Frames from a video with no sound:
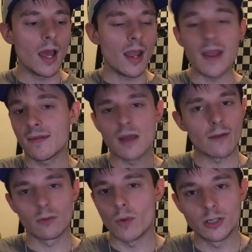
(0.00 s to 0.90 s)
It's
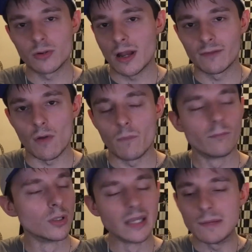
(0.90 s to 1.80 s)
not the racetrack's
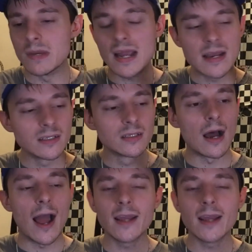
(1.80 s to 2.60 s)
fault. Believe me, it is not.